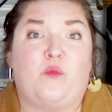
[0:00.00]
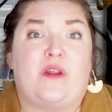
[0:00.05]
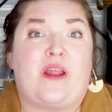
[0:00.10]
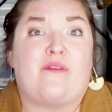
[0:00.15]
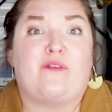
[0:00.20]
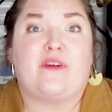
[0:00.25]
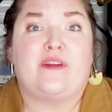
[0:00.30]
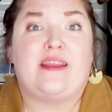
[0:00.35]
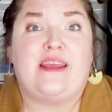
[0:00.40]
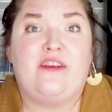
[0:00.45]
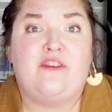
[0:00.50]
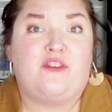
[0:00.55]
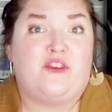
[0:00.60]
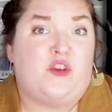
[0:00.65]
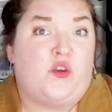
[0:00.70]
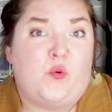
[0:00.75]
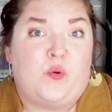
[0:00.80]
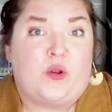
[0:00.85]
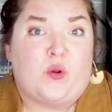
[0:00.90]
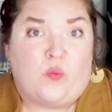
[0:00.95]
whatever niche
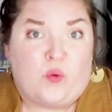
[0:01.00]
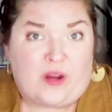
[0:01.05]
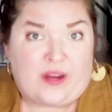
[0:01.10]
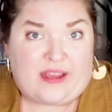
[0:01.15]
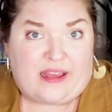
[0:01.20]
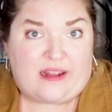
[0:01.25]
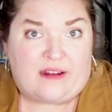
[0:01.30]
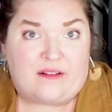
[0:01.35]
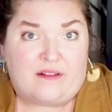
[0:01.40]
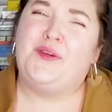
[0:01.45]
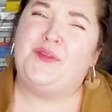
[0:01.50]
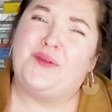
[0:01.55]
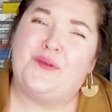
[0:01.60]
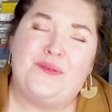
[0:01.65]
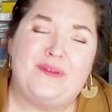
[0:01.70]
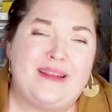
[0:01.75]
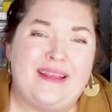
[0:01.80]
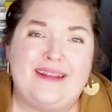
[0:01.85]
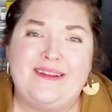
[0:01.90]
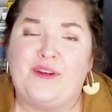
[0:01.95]
you want to work in. You
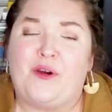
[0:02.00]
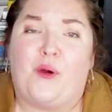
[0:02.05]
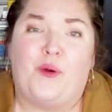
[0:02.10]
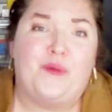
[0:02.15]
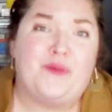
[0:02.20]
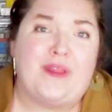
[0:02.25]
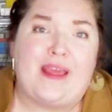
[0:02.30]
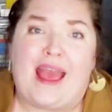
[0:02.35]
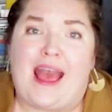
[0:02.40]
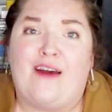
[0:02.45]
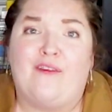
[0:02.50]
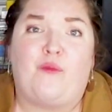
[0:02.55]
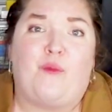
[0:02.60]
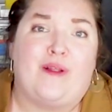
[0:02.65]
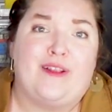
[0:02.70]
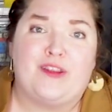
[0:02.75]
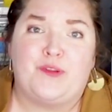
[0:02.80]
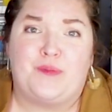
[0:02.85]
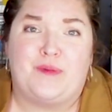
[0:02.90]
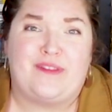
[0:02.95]
don't need to only have
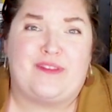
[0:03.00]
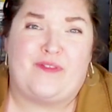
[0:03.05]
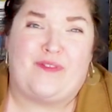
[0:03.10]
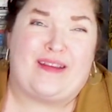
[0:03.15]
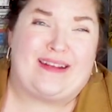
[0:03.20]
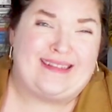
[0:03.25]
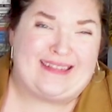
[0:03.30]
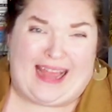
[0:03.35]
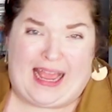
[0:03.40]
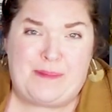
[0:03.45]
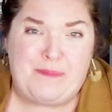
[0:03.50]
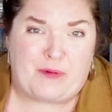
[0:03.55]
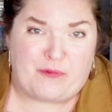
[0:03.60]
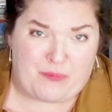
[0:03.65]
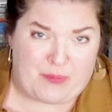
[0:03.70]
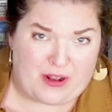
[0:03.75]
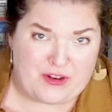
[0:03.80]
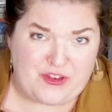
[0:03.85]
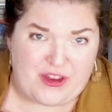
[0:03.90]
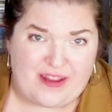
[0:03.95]
one specific type of
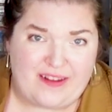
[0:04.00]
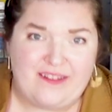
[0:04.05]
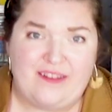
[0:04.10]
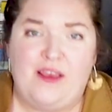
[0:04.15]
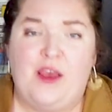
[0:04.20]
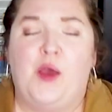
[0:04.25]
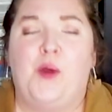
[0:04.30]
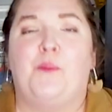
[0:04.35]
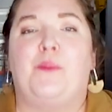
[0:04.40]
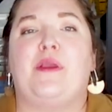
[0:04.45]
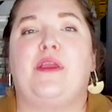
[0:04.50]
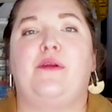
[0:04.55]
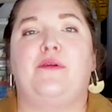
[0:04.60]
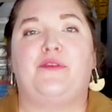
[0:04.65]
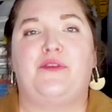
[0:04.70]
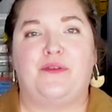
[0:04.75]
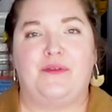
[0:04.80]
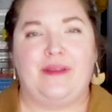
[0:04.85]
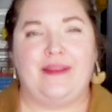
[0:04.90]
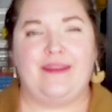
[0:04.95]
project, but you
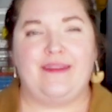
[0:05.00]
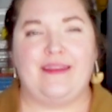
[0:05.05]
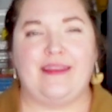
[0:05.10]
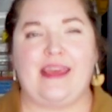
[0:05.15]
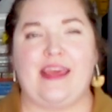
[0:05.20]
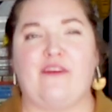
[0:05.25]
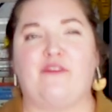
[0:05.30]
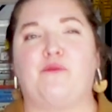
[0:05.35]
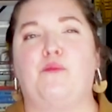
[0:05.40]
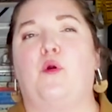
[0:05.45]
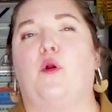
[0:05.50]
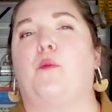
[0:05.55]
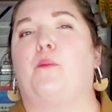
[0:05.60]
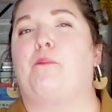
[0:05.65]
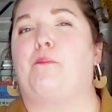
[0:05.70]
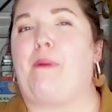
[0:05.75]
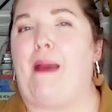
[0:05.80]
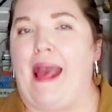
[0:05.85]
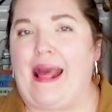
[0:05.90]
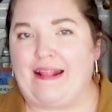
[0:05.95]
do need to give more
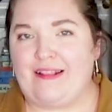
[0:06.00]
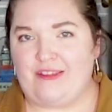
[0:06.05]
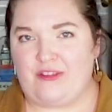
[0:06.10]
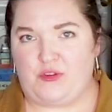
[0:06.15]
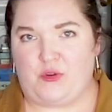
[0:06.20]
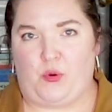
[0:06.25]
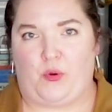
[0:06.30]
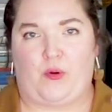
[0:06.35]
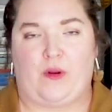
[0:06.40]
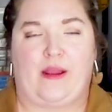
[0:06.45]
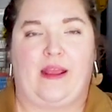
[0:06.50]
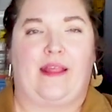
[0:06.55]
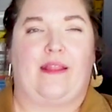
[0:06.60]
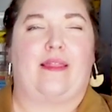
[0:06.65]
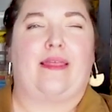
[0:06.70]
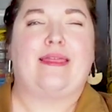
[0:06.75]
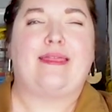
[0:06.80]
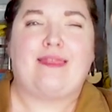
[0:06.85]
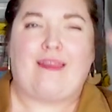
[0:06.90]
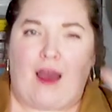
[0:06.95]
backstory and
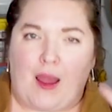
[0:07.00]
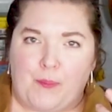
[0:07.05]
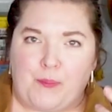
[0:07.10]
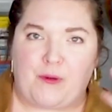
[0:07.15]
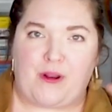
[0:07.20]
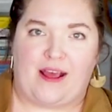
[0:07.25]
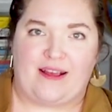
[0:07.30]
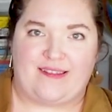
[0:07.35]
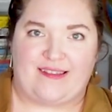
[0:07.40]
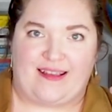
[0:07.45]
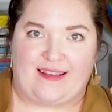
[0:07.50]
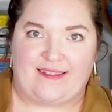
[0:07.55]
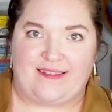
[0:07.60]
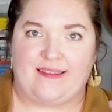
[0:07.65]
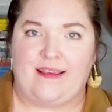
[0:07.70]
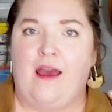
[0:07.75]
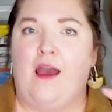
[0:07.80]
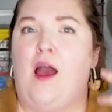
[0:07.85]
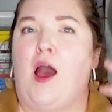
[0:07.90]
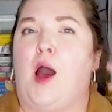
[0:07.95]
thought process
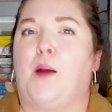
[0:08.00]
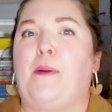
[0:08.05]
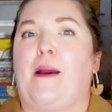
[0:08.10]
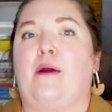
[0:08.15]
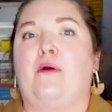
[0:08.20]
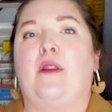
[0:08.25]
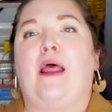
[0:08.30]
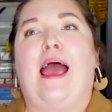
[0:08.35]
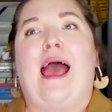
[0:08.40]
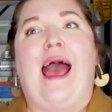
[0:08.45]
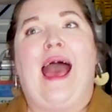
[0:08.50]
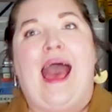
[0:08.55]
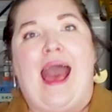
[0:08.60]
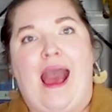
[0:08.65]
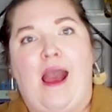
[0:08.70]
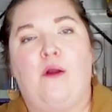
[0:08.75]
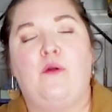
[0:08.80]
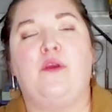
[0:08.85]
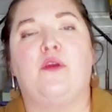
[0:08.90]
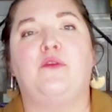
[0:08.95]
about
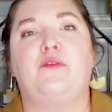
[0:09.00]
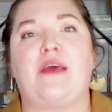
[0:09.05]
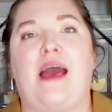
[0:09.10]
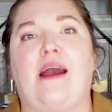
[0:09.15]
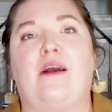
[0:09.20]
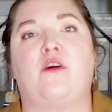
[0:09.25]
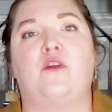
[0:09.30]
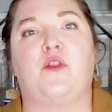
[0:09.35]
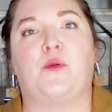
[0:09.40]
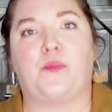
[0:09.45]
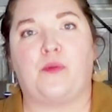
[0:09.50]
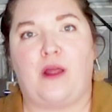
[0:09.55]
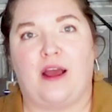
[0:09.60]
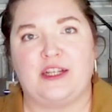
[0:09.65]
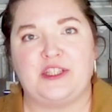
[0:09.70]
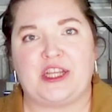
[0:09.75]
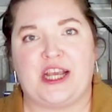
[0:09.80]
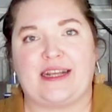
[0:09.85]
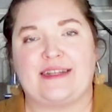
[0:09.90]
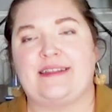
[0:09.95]
how you tackled the
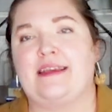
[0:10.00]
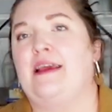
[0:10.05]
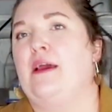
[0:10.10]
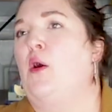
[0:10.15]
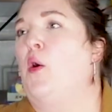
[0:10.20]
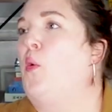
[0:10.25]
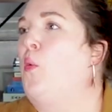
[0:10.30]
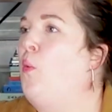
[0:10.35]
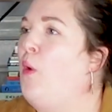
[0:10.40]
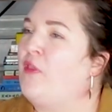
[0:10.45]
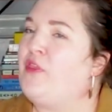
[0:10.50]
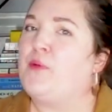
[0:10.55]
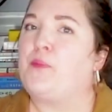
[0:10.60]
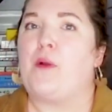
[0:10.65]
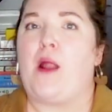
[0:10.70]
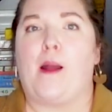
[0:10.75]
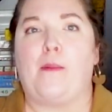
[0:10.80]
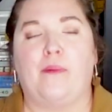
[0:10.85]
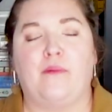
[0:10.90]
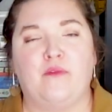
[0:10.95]
project, what the
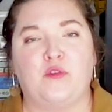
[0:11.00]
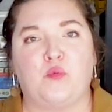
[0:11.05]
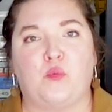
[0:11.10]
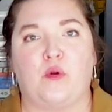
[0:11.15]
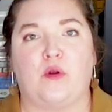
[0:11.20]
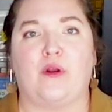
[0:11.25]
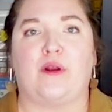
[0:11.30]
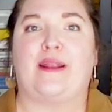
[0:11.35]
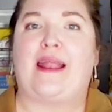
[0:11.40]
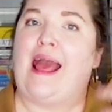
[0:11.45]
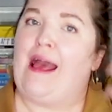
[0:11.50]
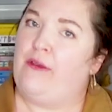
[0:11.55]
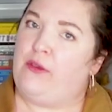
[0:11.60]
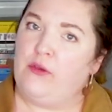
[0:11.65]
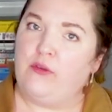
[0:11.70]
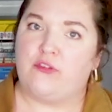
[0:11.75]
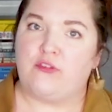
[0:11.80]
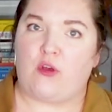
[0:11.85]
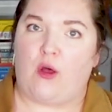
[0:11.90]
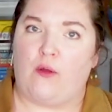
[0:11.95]
problems were and how
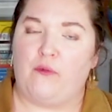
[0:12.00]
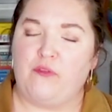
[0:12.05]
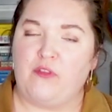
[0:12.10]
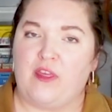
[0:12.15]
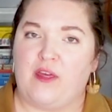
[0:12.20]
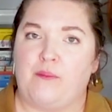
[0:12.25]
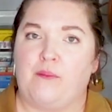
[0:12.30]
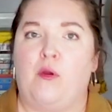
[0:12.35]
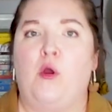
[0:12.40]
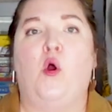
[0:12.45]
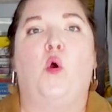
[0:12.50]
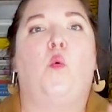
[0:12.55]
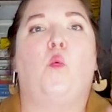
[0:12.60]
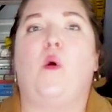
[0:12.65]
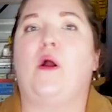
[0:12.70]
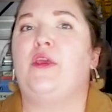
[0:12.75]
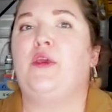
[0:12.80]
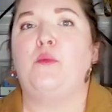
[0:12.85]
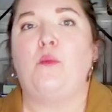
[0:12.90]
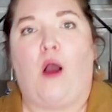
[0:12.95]
you solved them,
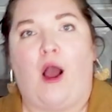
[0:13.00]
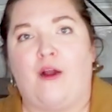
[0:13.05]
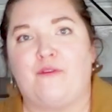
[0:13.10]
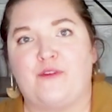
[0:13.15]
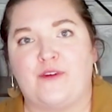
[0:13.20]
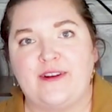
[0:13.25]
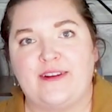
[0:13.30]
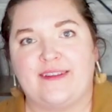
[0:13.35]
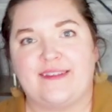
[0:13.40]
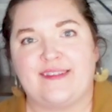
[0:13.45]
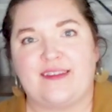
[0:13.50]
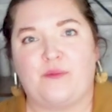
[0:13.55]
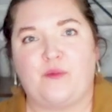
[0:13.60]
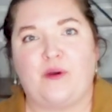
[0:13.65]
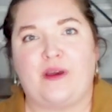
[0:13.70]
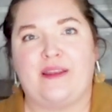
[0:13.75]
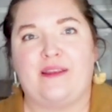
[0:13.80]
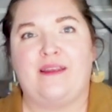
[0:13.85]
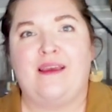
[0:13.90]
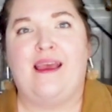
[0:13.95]
what you offered to
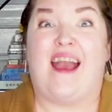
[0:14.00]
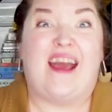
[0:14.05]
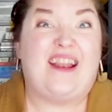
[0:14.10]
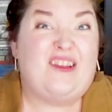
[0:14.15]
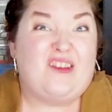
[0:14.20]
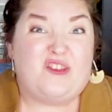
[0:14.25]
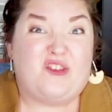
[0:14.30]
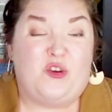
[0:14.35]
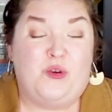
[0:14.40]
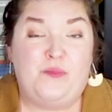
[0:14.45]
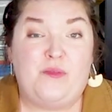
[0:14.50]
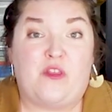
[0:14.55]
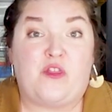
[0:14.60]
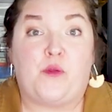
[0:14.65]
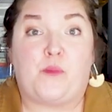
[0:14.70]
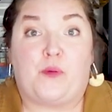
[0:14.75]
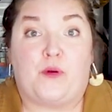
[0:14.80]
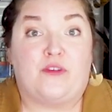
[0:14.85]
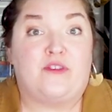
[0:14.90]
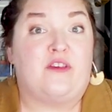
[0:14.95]
someone, and assume that the
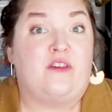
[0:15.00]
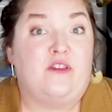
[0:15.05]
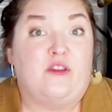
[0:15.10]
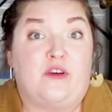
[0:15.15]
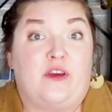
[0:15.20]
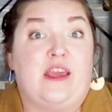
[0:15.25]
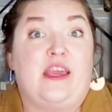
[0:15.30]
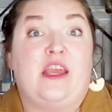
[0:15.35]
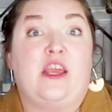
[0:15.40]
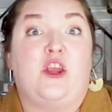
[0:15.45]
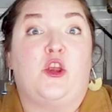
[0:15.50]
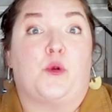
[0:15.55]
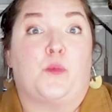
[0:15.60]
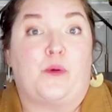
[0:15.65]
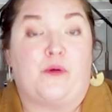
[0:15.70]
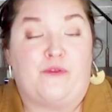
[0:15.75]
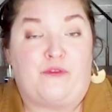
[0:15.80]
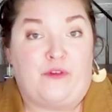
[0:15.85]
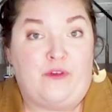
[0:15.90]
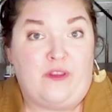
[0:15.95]
person looking at your
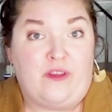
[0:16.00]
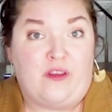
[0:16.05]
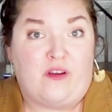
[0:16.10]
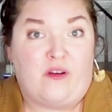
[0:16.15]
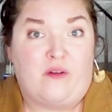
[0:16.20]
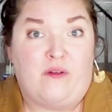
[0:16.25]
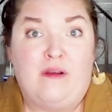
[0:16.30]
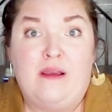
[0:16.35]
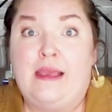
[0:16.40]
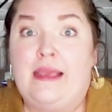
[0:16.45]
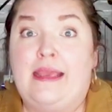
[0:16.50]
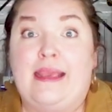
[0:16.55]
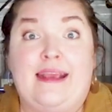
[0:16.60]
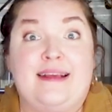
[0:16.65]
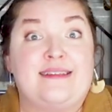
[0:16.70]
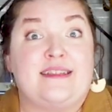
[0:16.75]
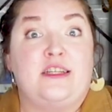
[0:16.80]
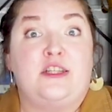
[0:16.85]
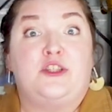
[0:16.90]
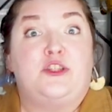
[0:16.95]
portfolio
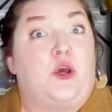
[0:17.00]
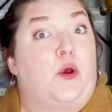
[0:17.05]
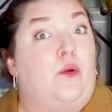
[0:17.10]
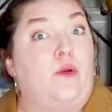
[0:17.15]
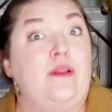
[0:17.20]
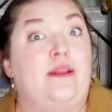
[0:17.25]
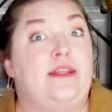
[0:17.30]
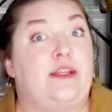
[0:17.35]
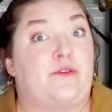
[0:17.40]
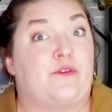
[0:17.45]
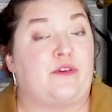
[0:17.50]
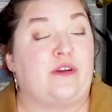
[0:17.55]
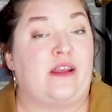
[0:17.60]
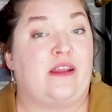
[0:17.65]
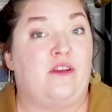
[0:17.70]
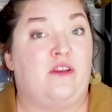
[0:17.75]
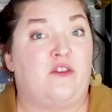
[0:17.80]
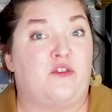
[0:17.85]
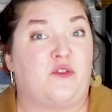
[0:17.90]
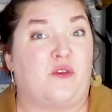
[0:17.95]
is in a totally different
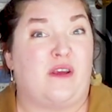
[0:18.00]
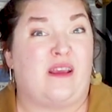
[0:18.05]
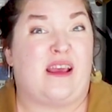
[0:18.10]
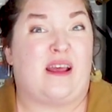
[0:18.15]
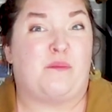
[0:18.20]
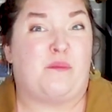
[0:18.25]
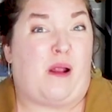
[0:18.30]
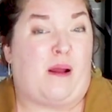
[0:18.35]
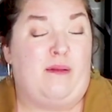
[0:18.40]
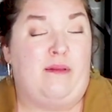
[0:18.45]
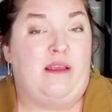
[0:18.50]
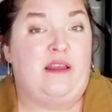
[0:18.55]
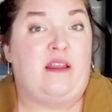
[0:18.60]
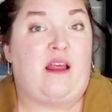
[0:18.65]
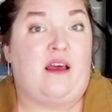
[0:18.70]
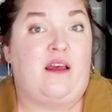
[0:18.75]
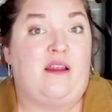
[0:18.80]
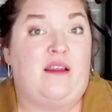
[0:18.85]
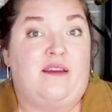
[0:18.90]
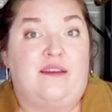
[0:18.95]
industry and probably
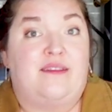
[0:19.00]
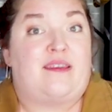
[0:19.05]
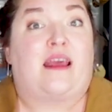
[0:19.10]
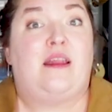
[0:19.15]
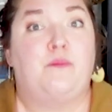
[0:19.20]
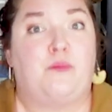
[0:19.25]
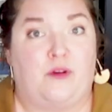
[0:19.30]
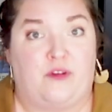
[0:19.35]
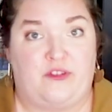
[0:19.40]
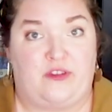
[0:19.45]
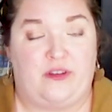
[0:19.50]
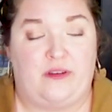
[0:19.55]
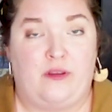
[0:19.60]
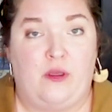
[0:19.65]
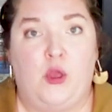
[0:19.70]
not a design person.